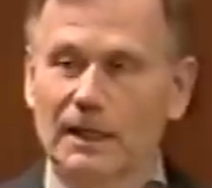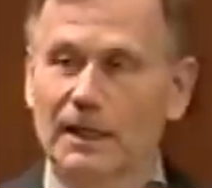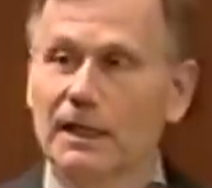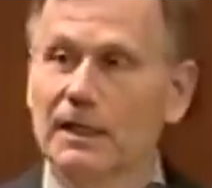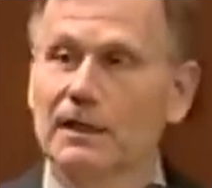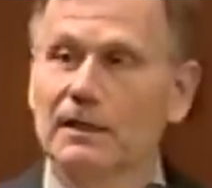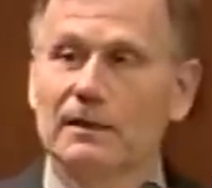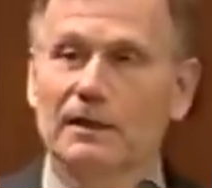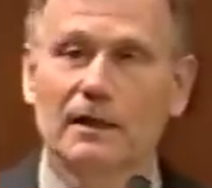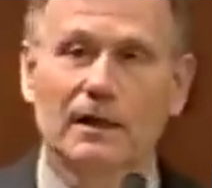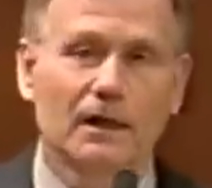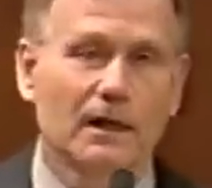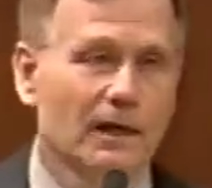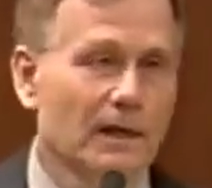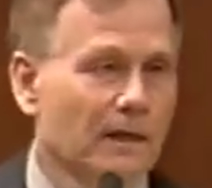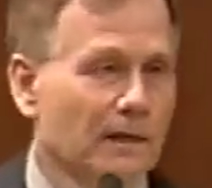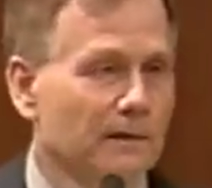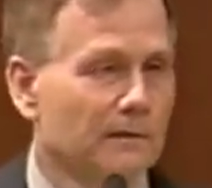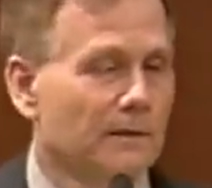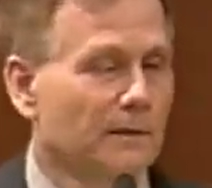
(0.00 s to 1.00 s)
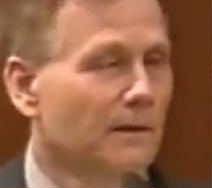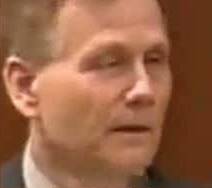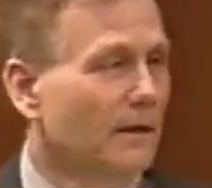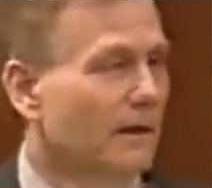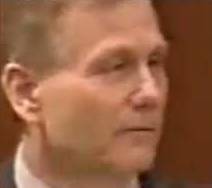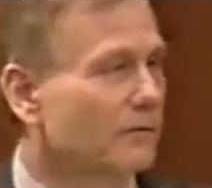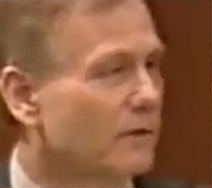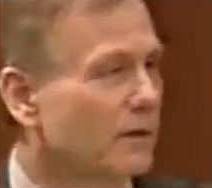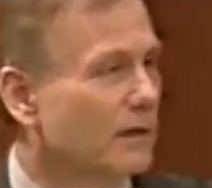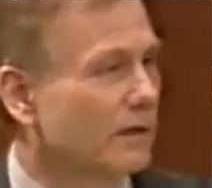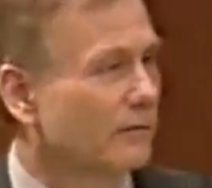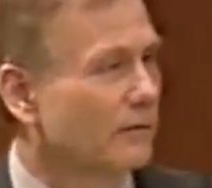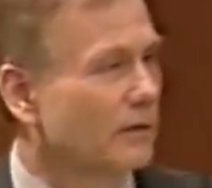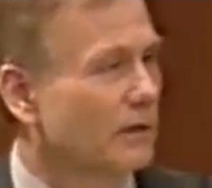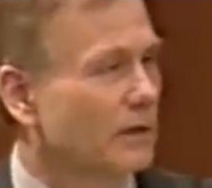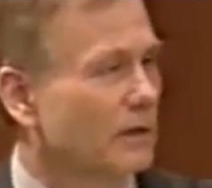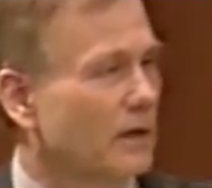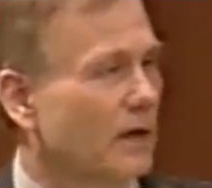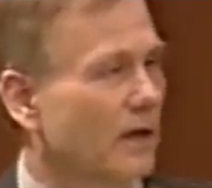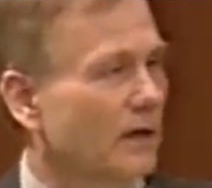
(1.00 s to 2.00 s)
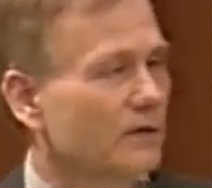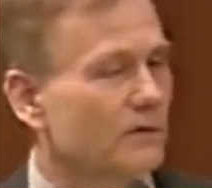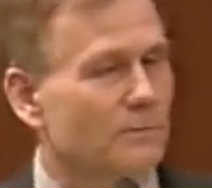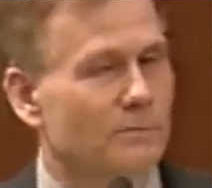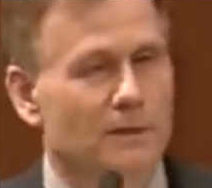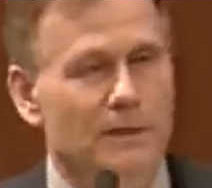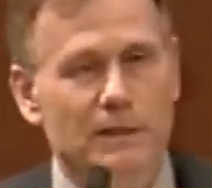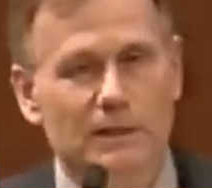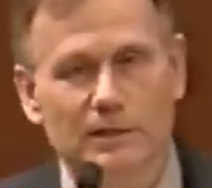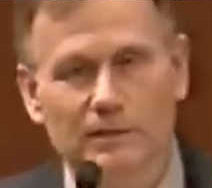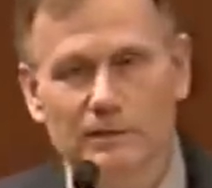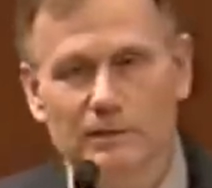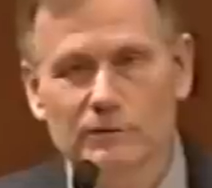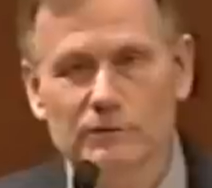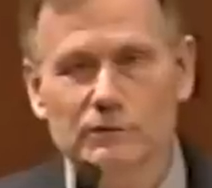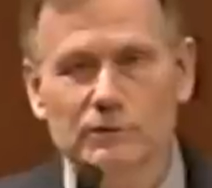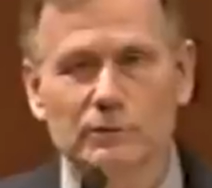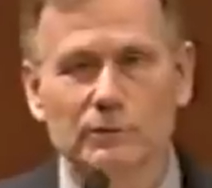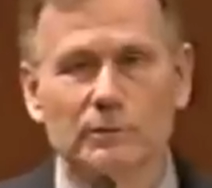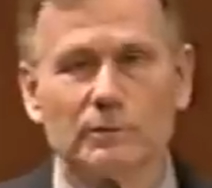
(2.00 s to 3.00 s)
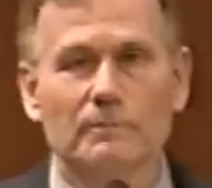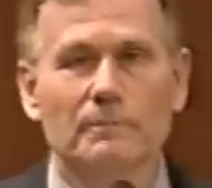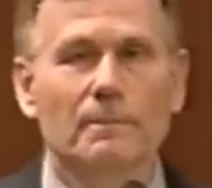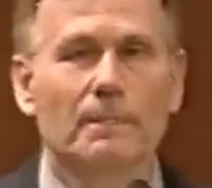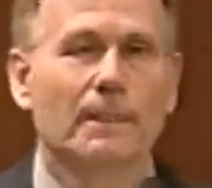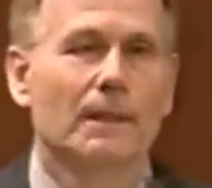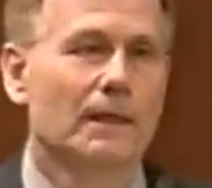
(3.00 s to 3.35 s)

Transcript: And I have to give an acknowledgement here to